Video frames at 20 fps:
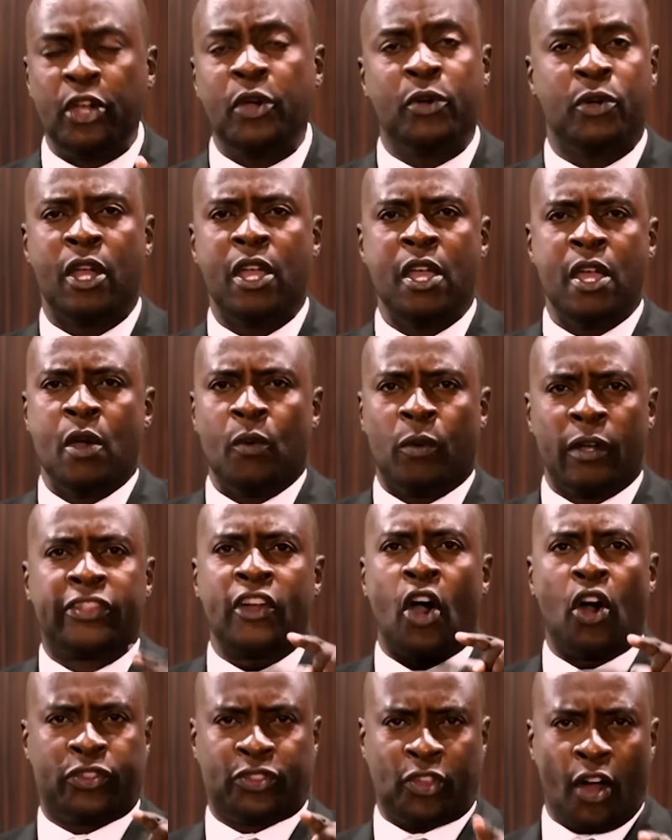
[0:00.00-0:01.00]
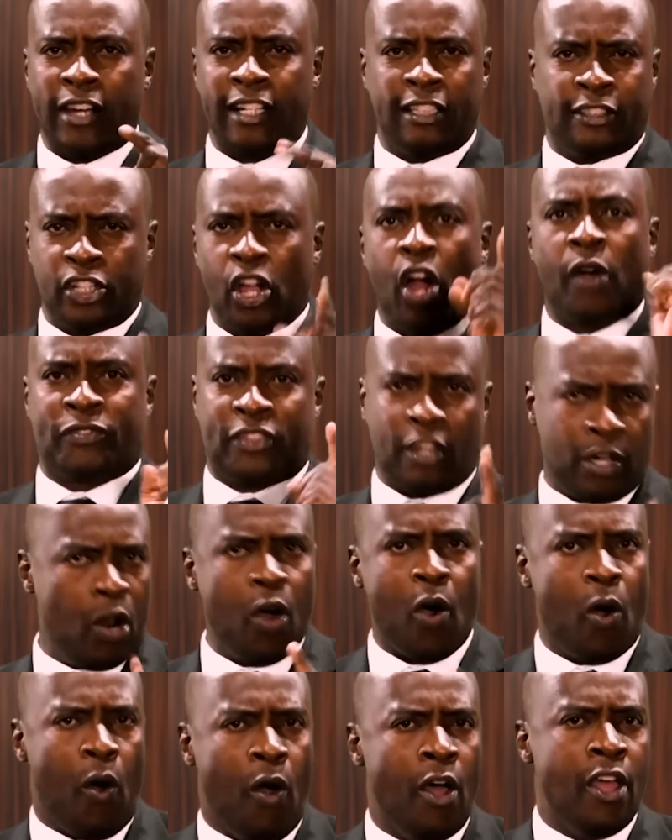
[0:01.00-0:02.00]
you with the authority of the
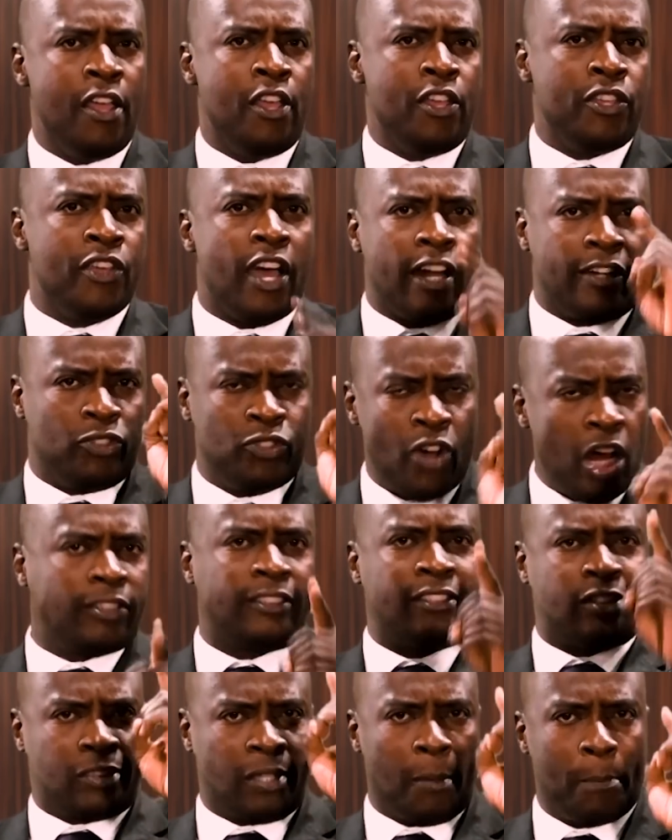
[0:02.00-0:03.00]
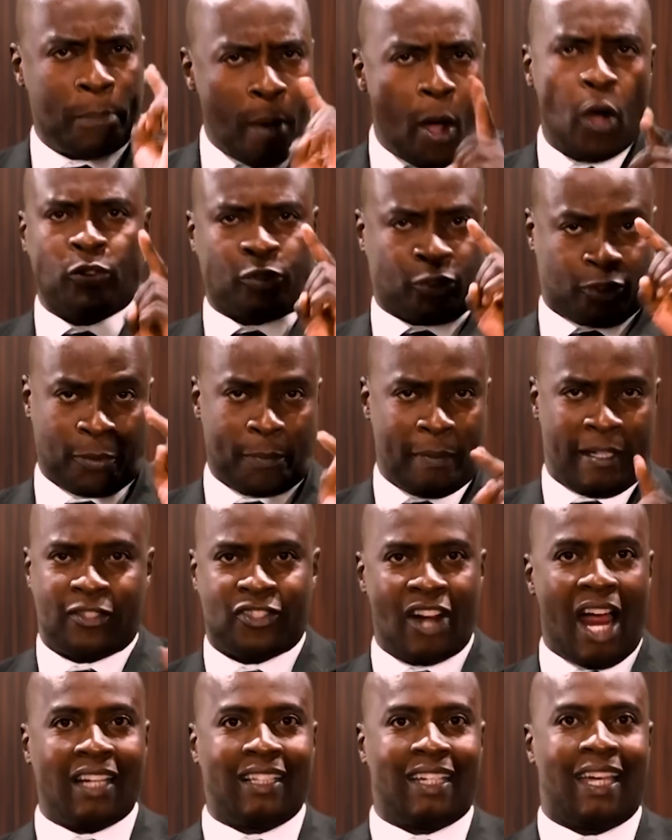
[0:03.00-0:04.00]
law. You're not supposed to be
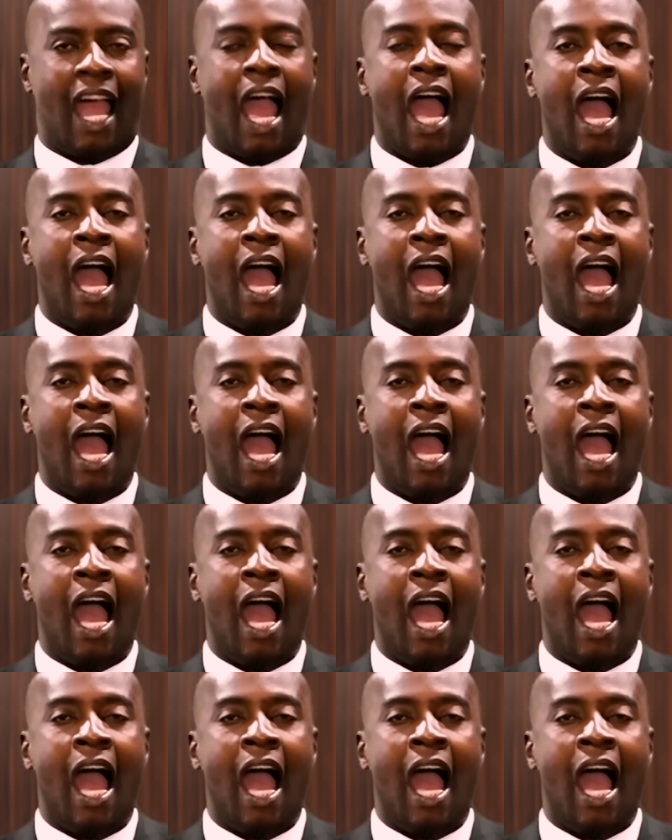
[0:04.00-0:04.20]
drunk.